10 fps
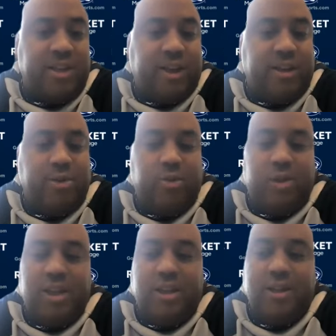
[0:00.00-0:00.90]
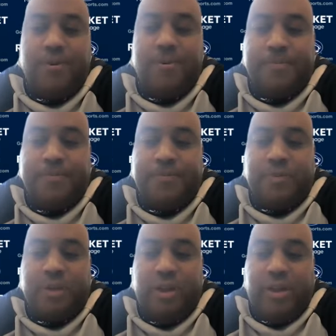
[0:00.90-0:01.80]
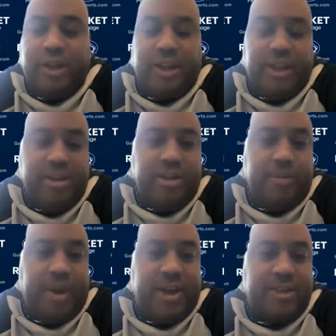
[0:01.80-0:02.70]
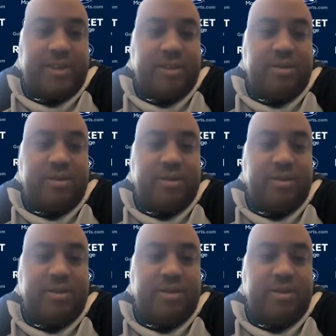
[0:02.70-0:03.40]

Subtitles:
Like, you need to get easy baskets,